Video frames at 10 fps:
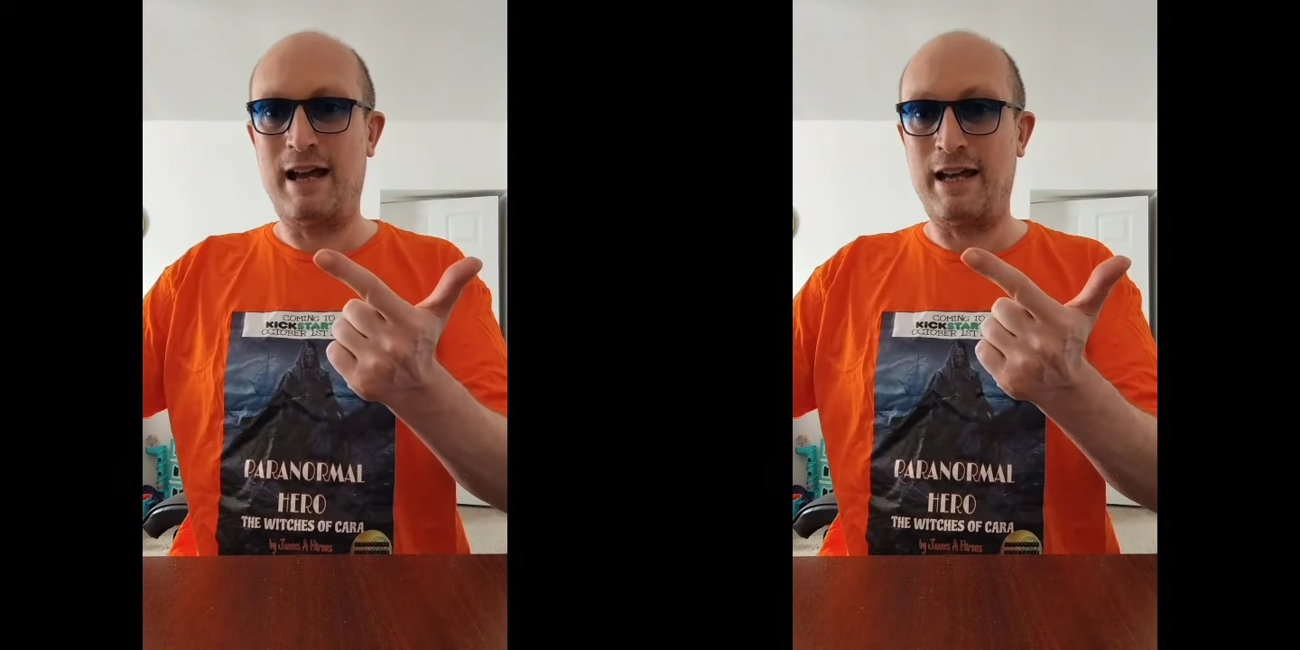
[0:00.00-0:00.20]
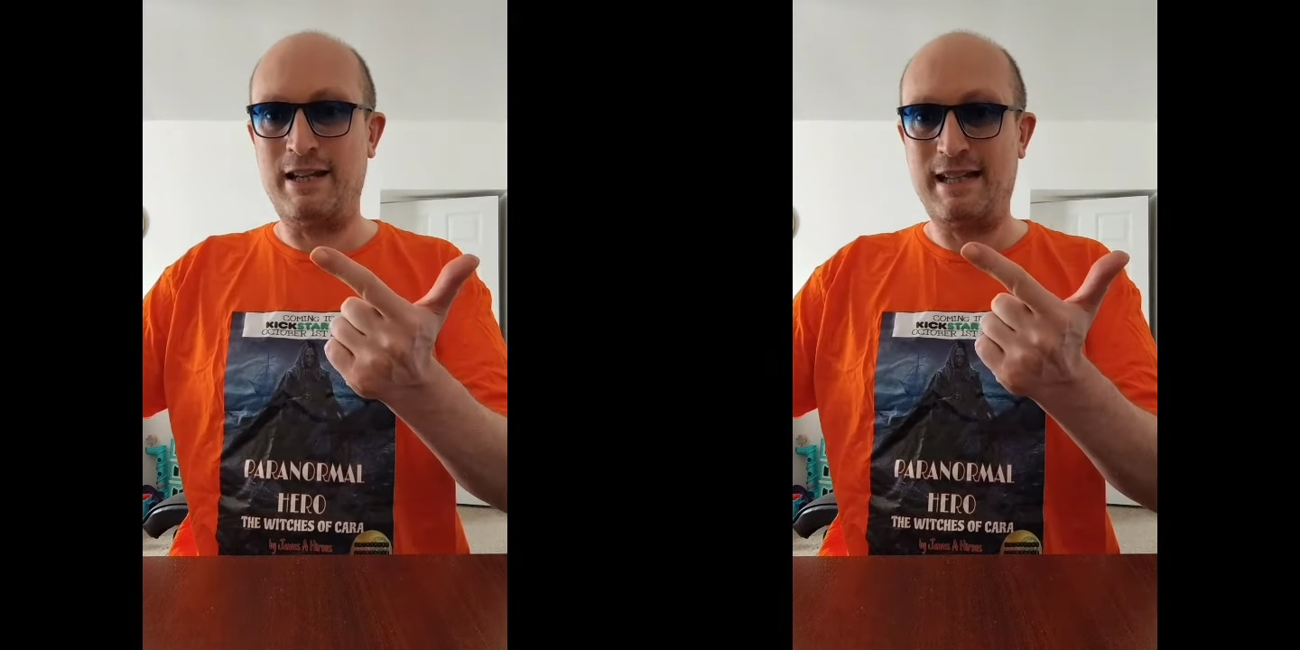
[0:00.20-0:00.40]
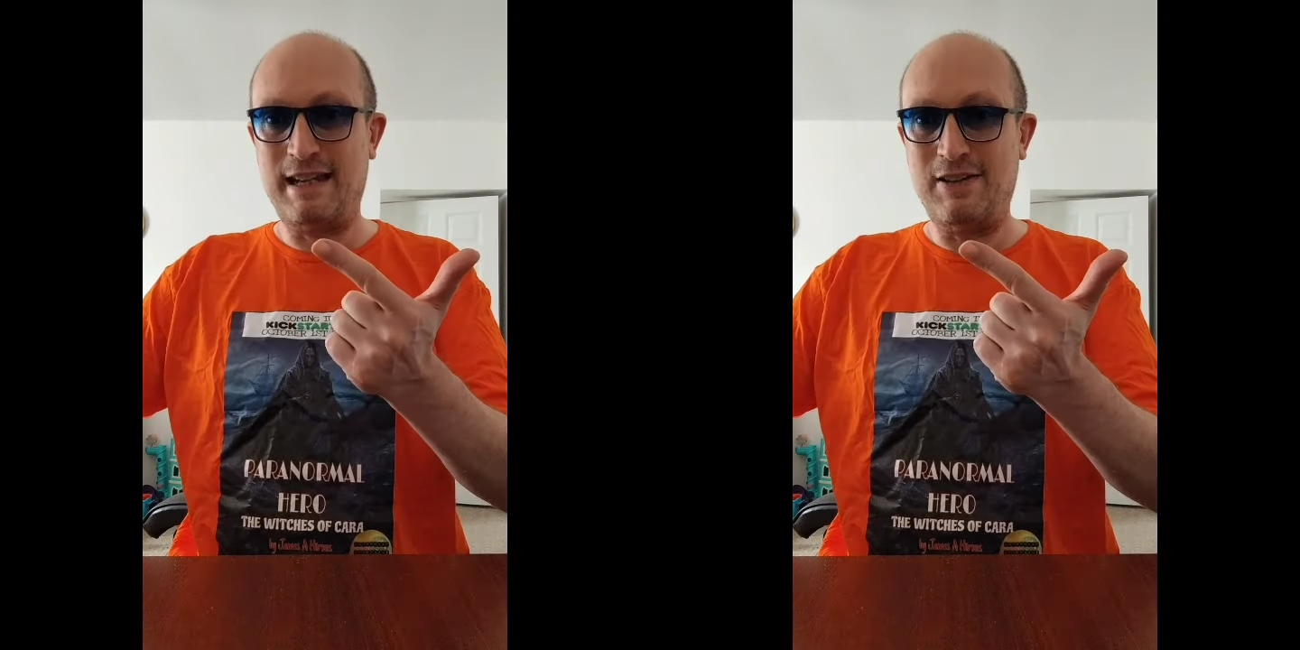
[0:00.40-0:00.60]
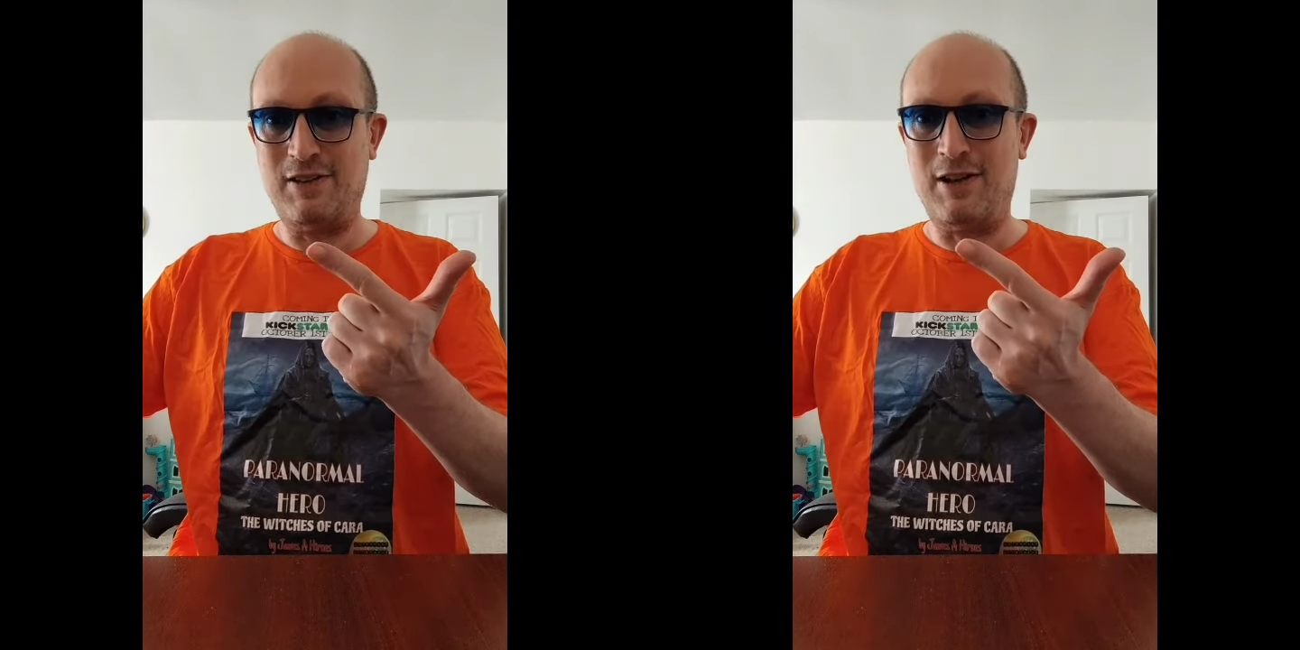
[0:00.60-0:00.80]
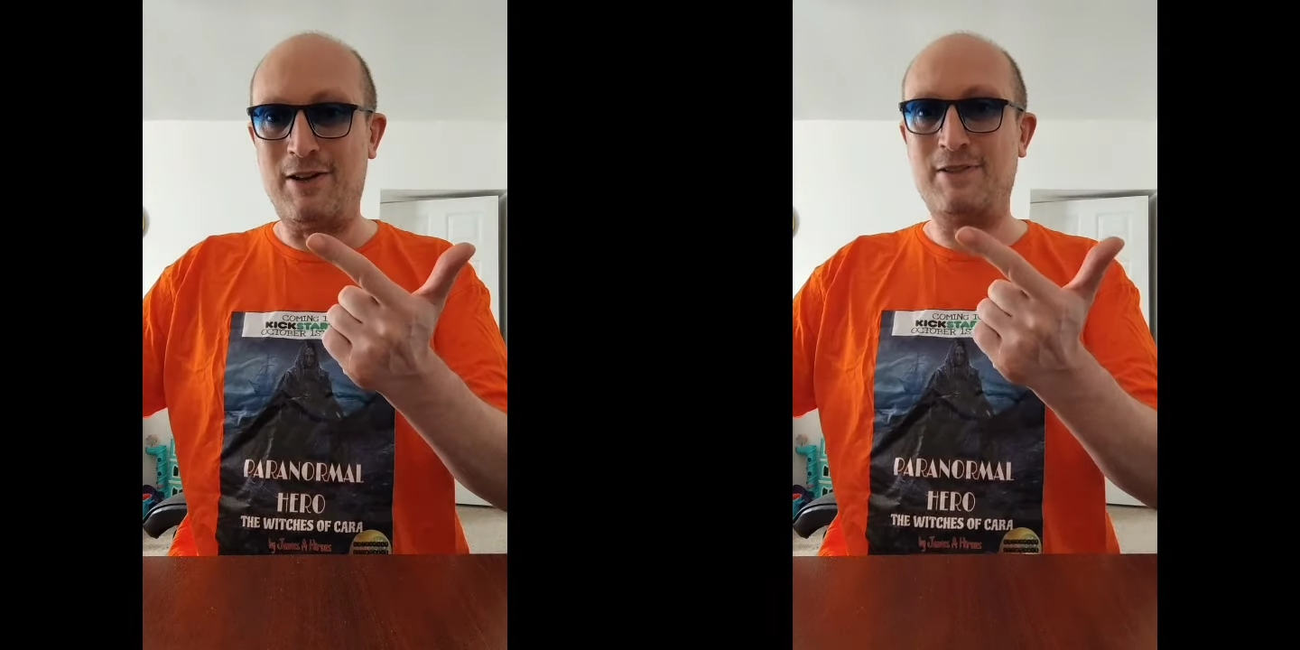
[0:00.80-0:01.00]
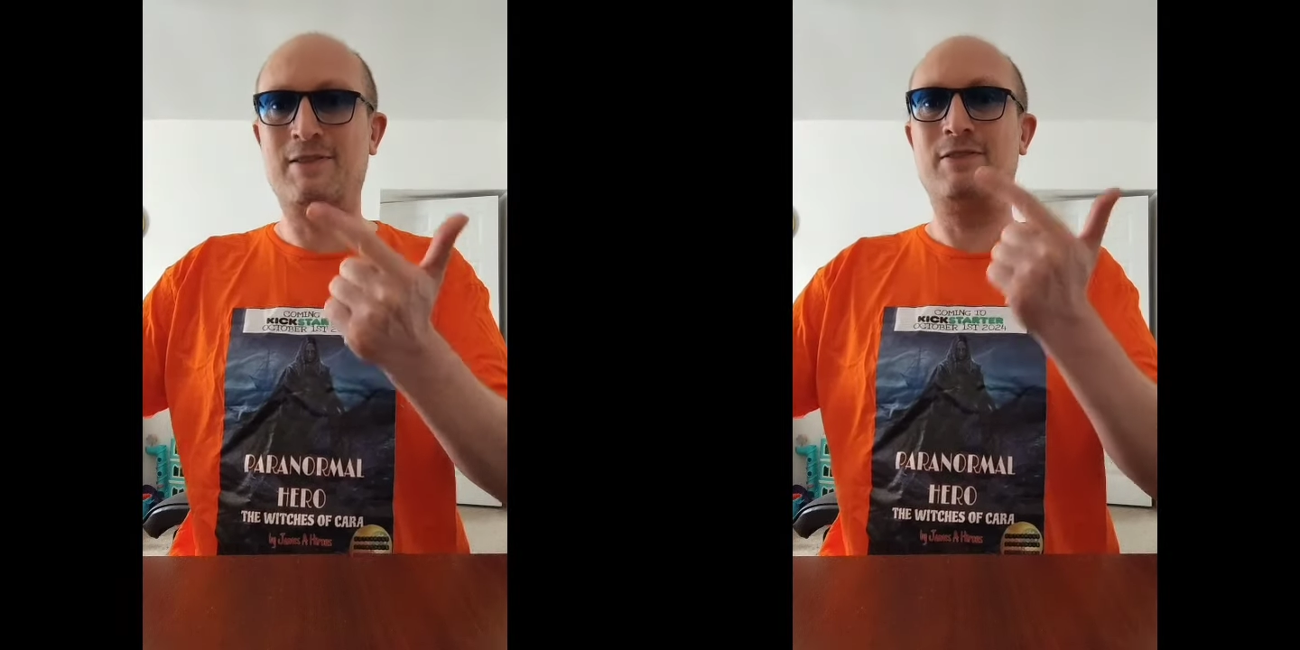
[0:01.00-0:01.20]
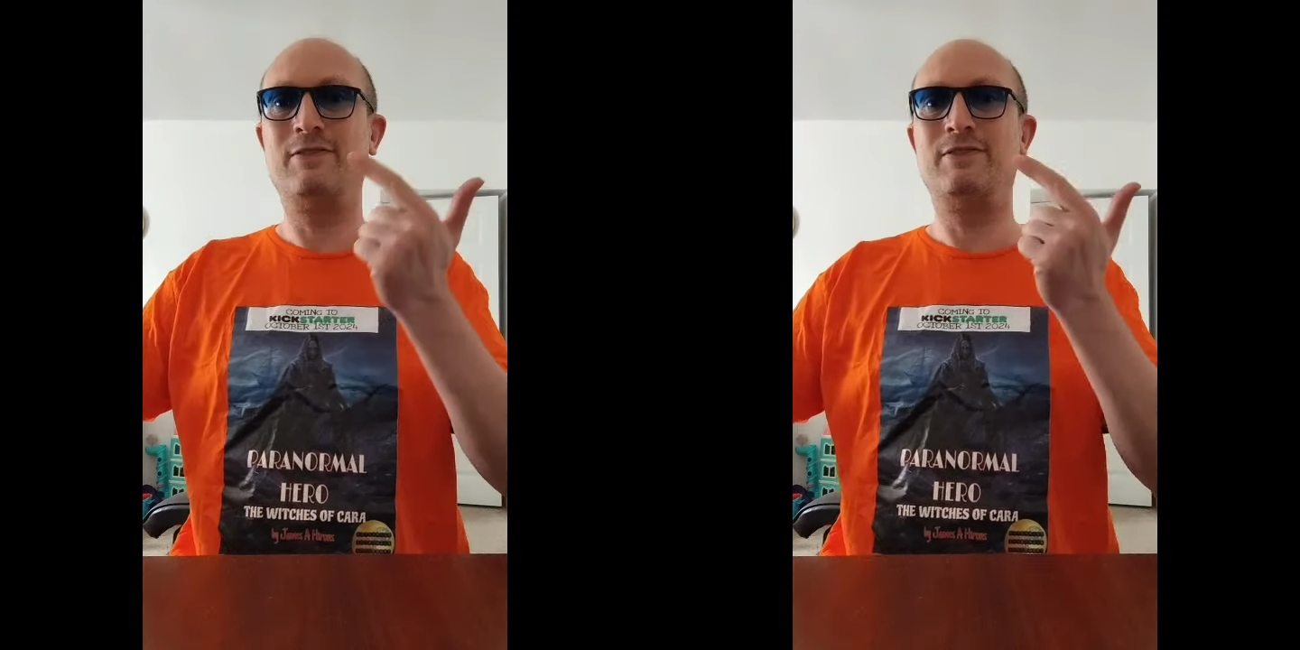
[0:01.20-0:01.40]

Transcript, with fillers: and a t shirt.